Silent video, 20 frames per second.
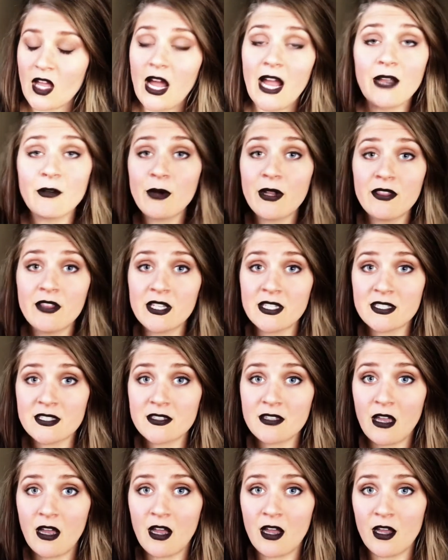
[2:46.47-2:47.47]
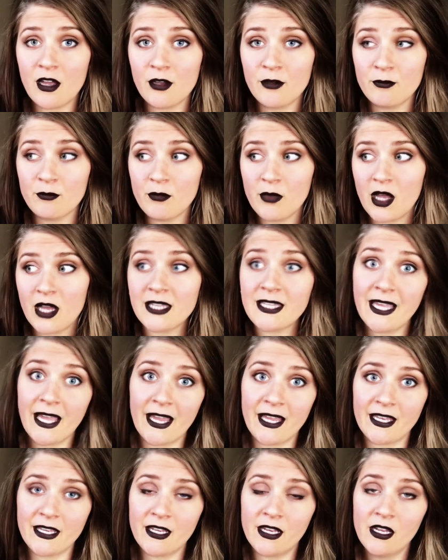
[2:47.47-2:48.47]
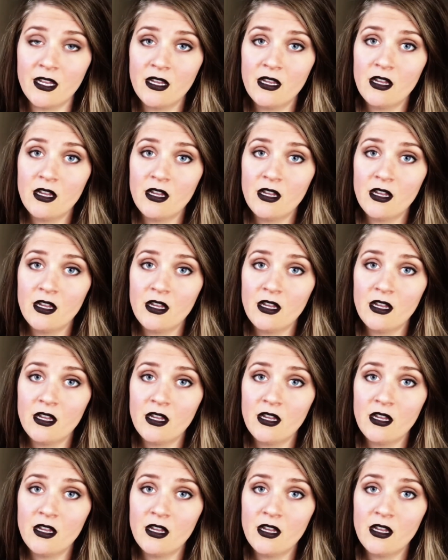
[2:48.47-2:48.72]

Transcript: I read this again